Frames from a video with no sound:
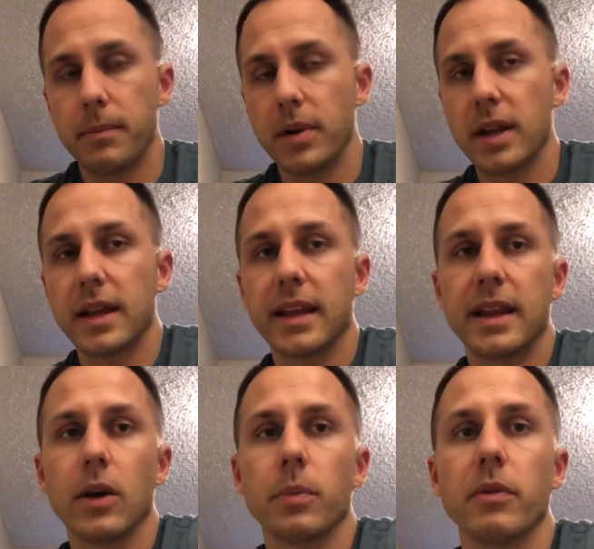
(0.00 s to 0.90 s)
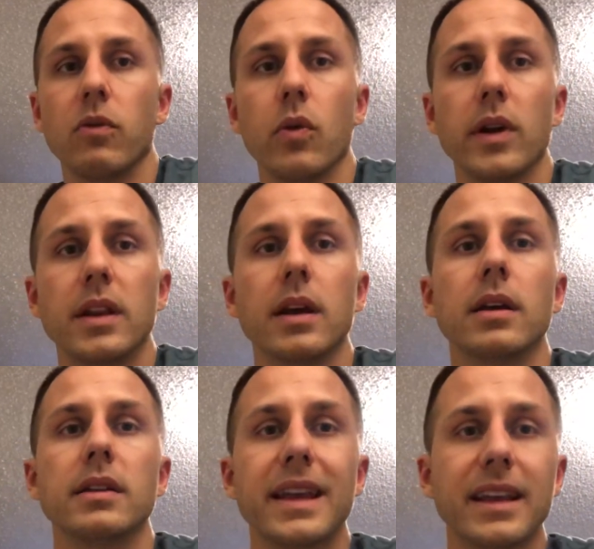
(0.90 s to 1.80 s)
but it can help avoid
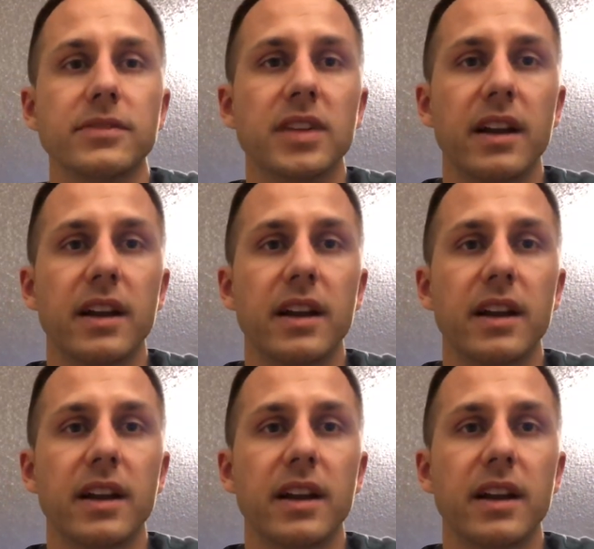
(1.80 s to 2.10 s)
negative side